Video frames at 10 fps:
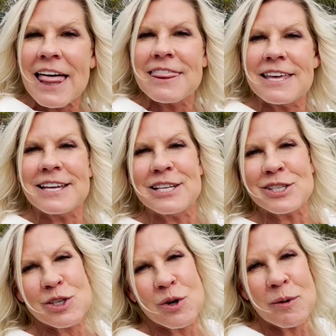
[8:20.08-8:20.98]
the
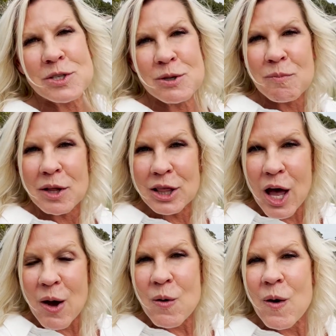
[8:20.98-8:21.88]
description
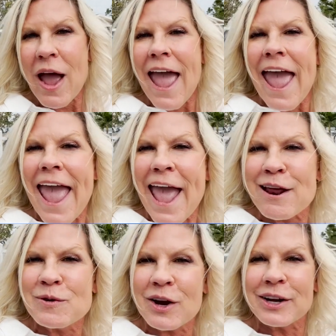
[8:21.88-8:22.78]
below,
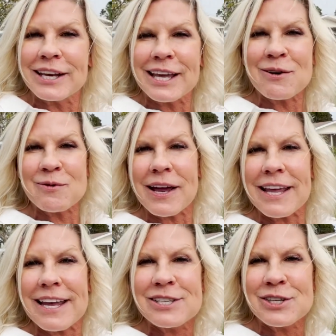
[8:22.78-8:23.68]
and we are going to get
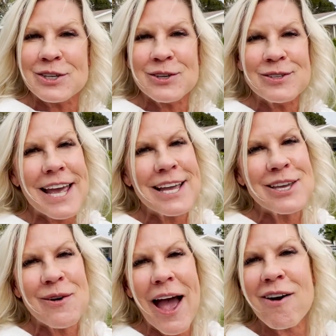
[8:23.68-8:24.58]
ready to take
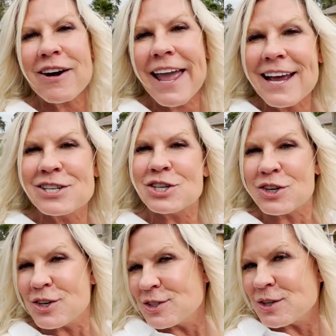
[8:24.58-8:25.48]
you out and show
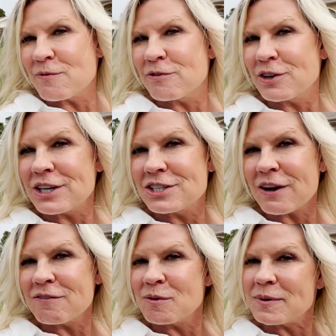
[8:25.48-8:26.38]
you some footage
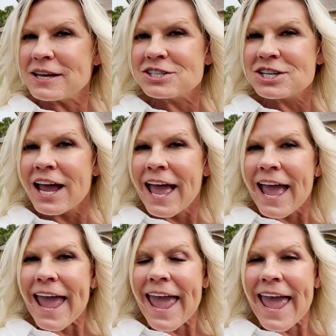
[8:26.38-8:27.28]
of the beach
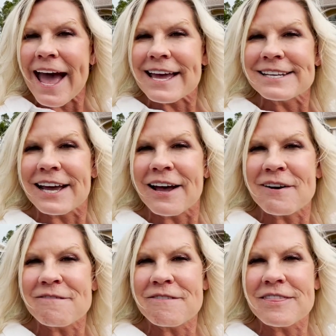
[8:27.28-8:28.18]
and
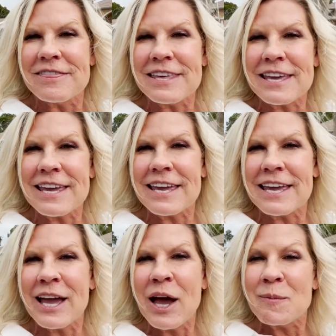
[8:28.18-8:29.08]
of
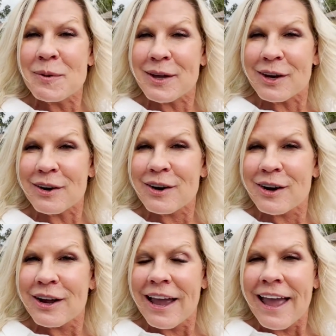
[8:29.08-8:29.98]
the pier.
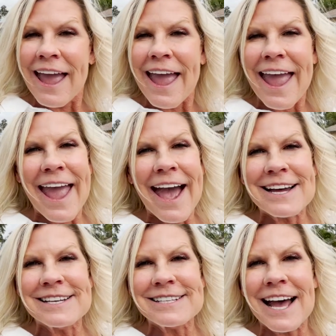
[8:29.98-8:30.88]

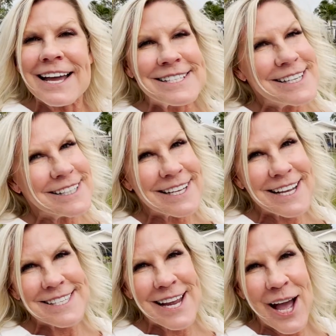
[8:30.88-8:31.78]
And until
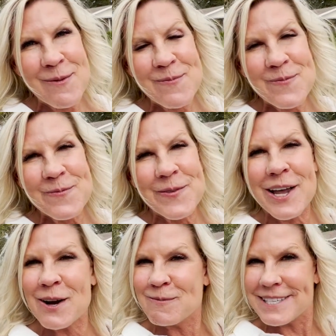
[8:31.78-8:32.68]
next time, we
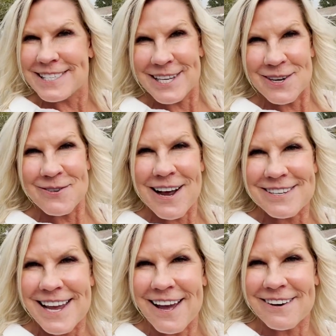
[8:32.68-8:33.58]
hope to see you
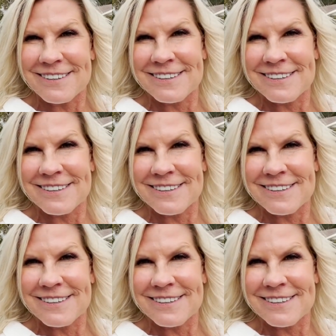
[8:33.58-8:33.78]
around town.